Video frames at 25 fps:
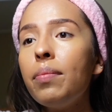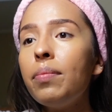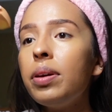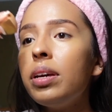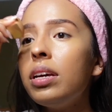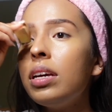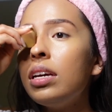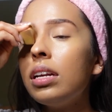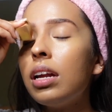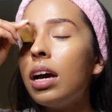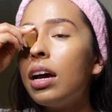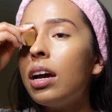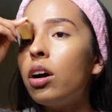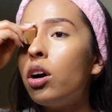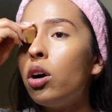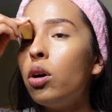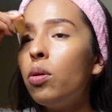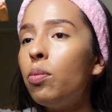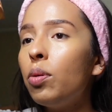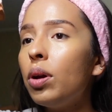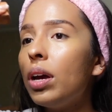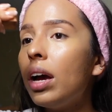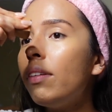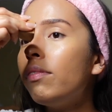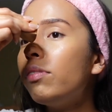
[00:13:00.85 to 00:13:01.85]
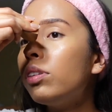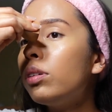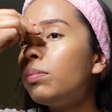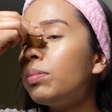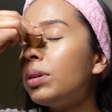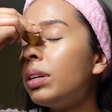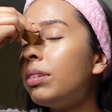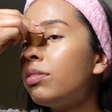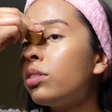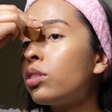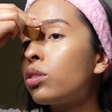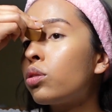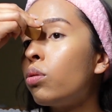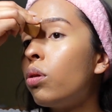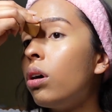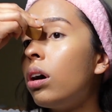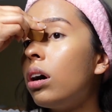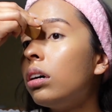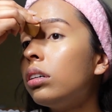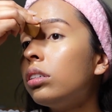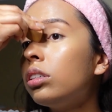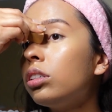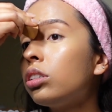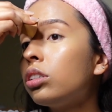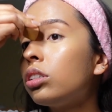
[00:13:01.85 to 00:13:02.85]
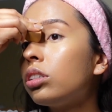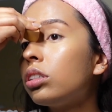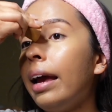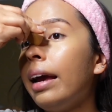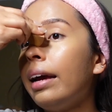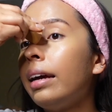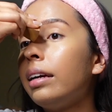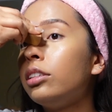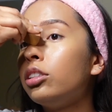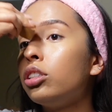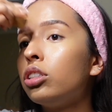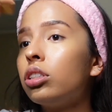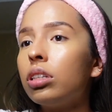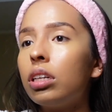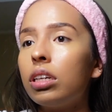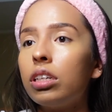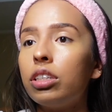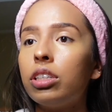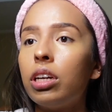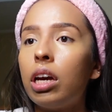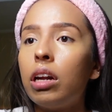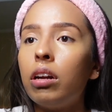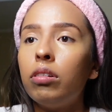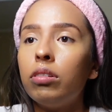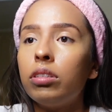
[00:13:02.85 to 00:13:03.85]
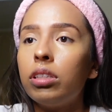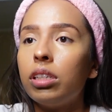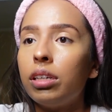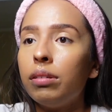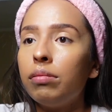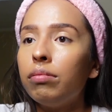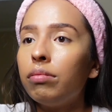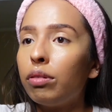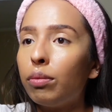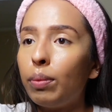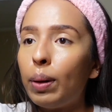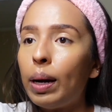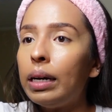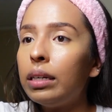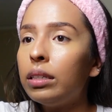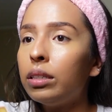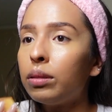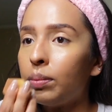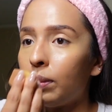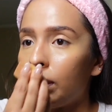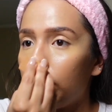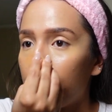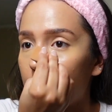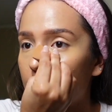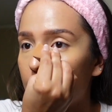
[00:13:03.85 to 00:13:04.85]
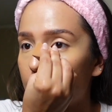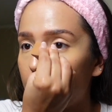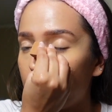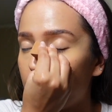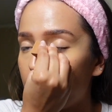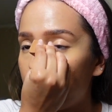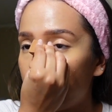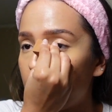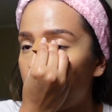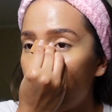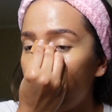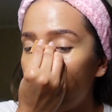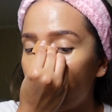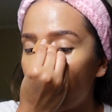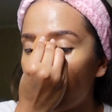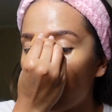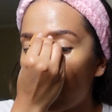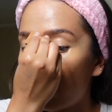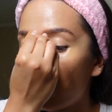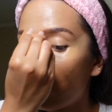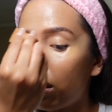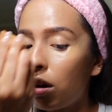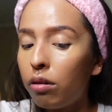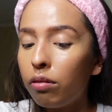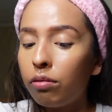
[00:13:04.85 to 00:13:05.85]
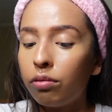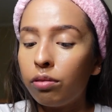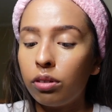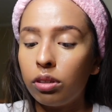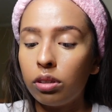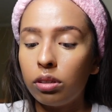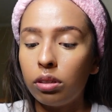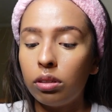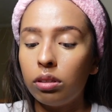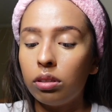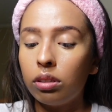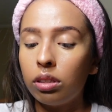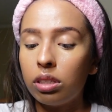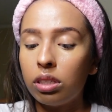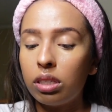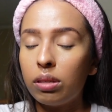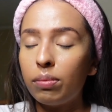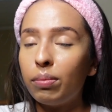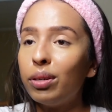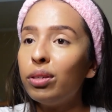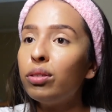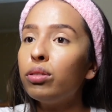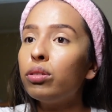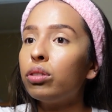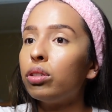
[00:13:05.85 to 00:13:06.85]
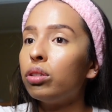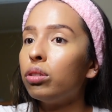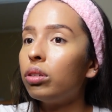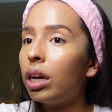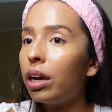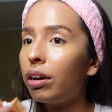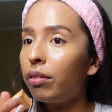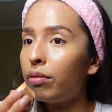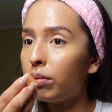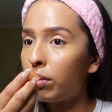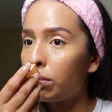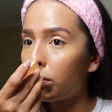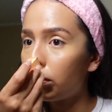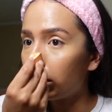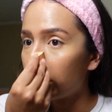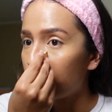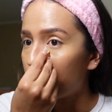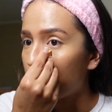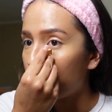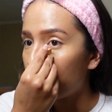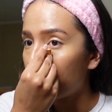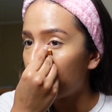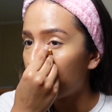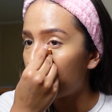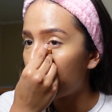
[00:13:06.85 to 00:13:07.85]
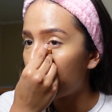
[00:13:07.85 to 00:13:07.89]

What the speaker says: mean, I hope we have our beef squashed, and just like shout out to him for passing me, I guess. Not shout out for the semester you gave me, but like